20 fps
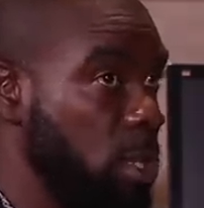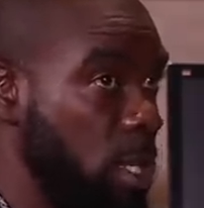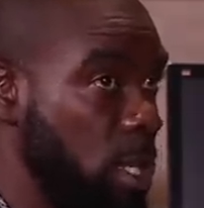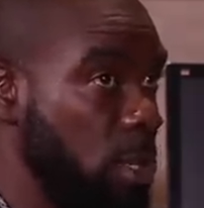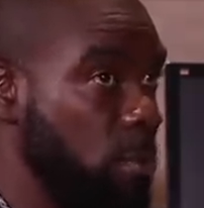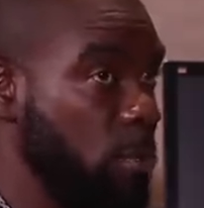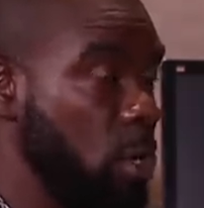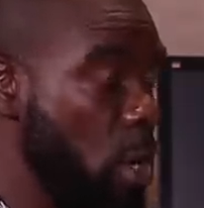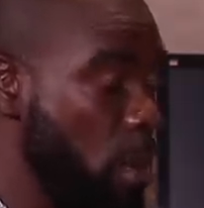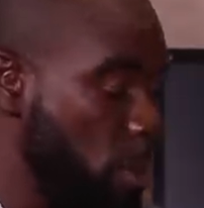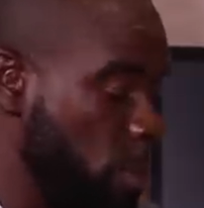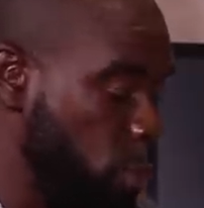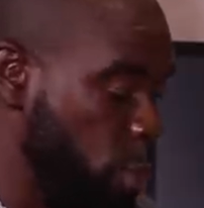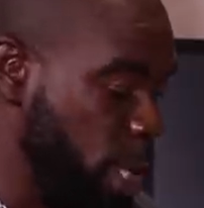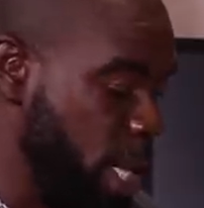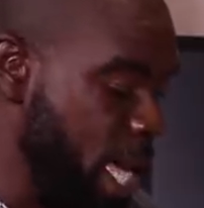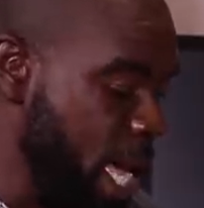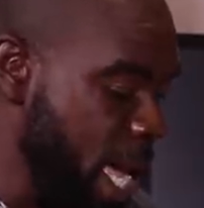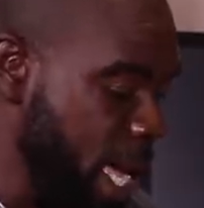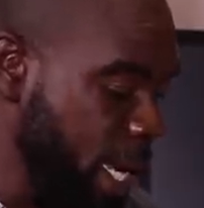him Play come up
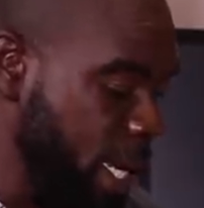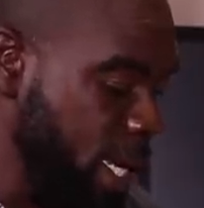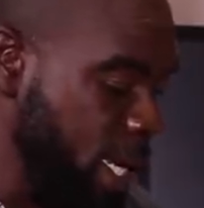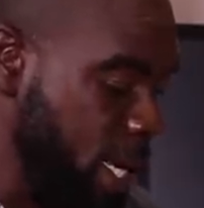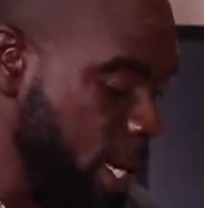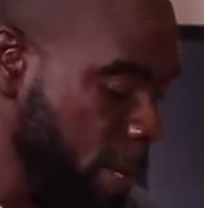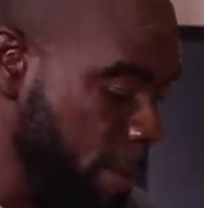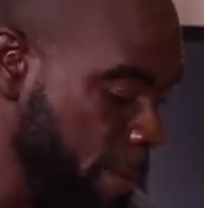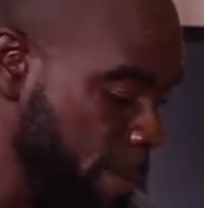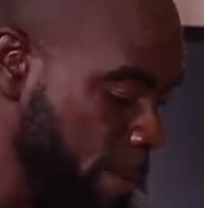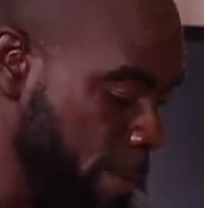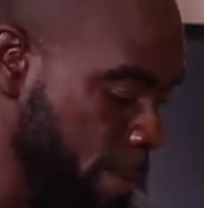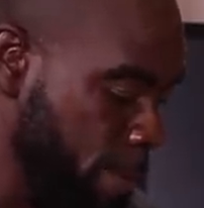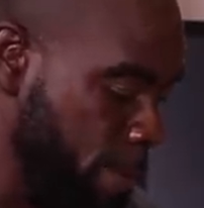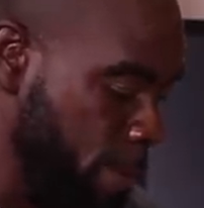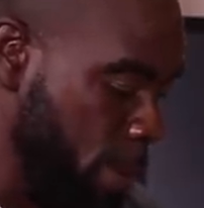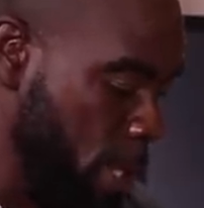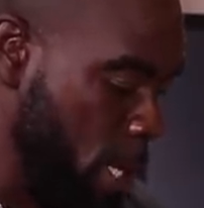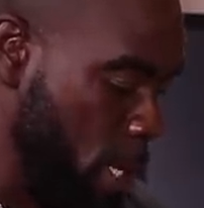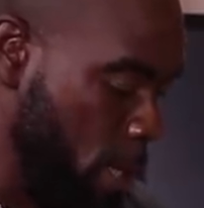with the idea. Part.
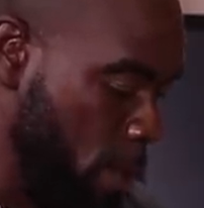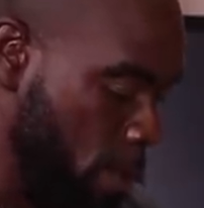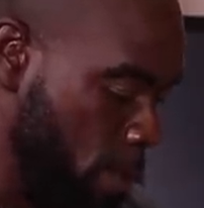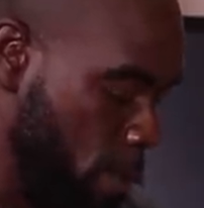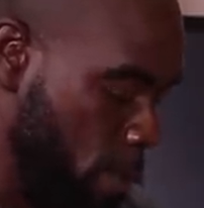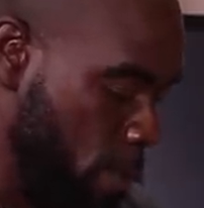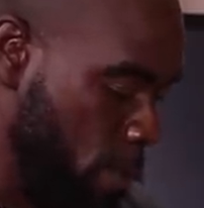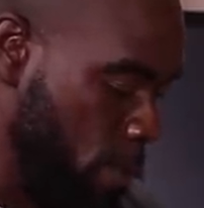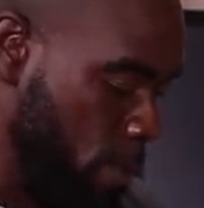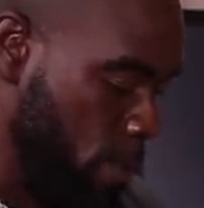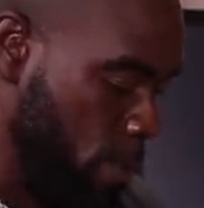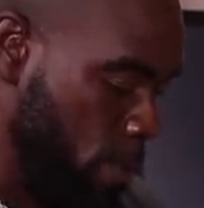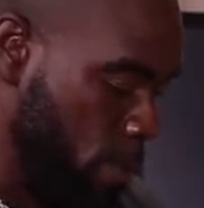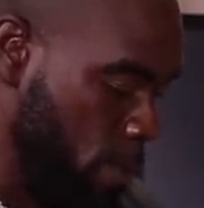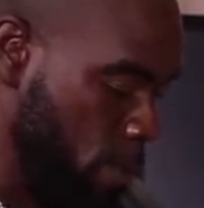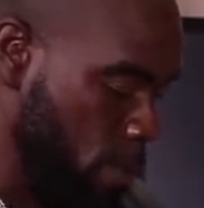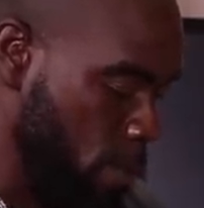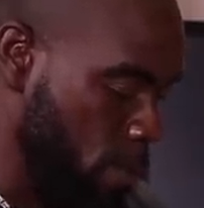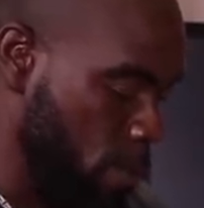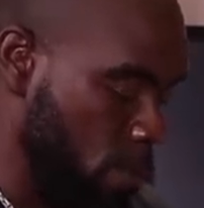Okay. Yeah.
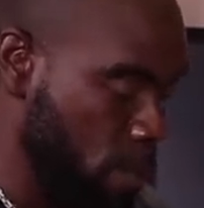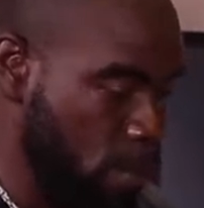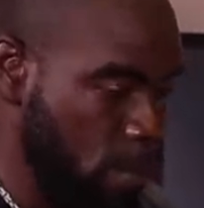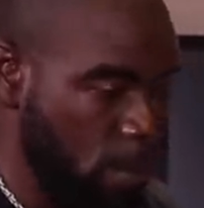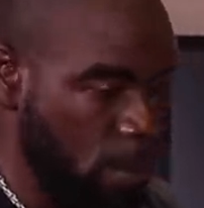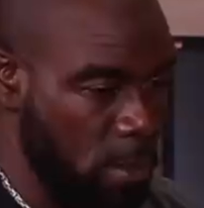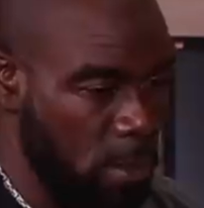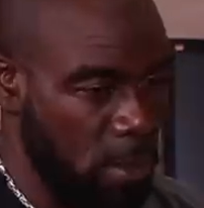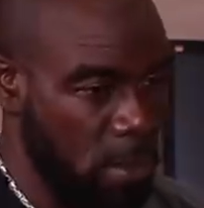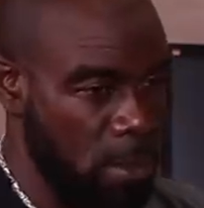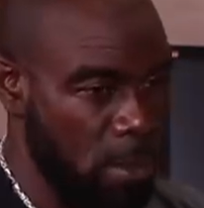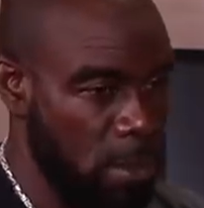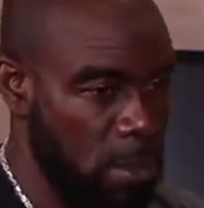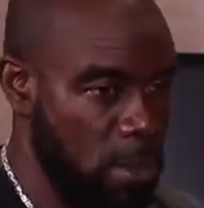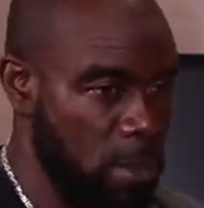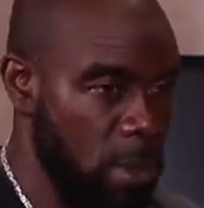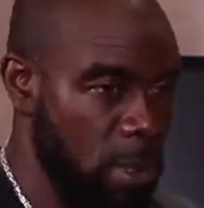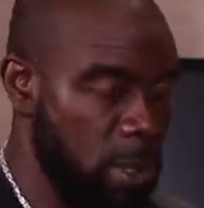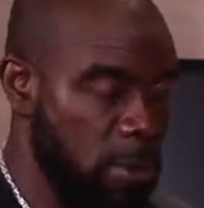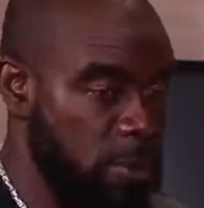Mm.
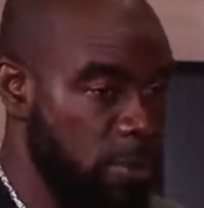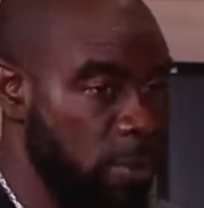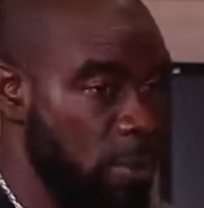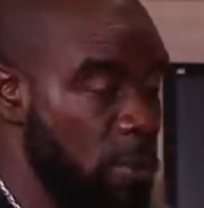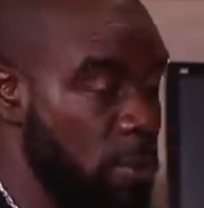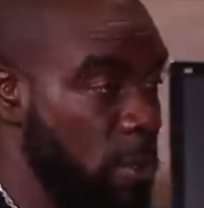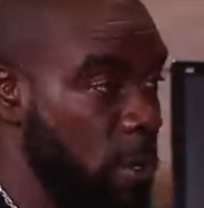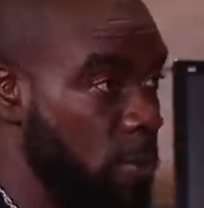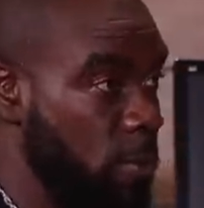If you do